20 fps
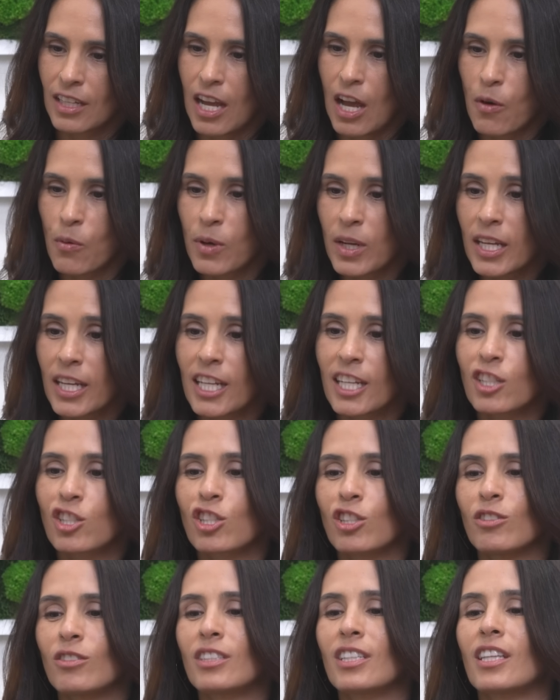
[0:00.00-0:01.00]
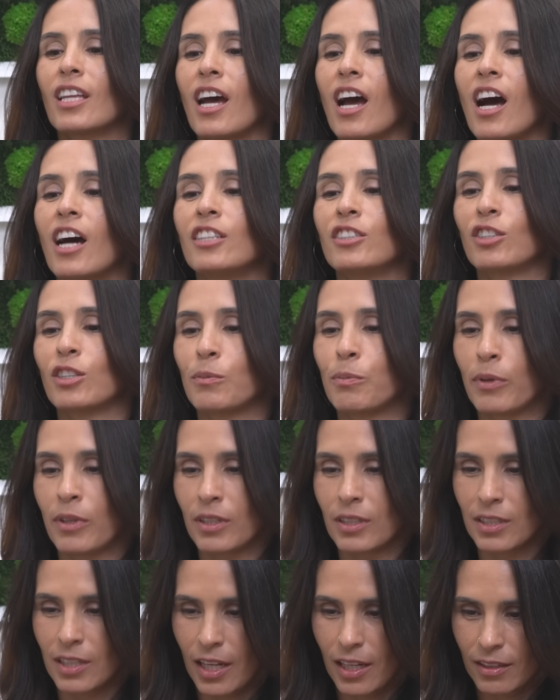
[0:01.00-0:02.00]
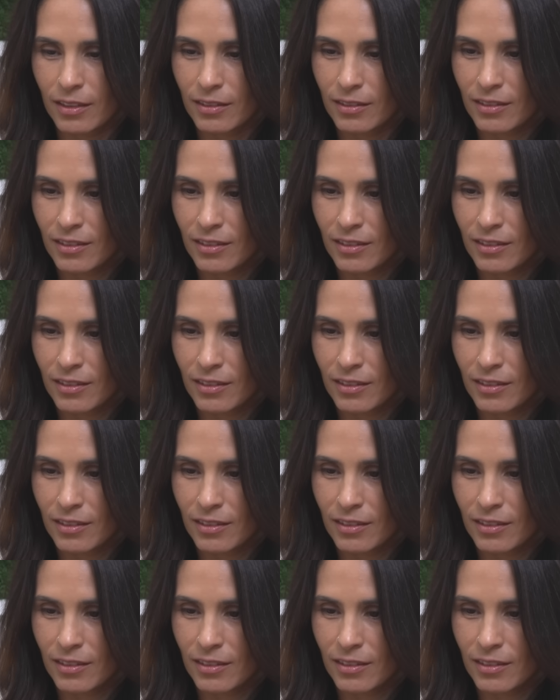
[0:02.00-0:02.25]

I want to get you to the one hundred percent.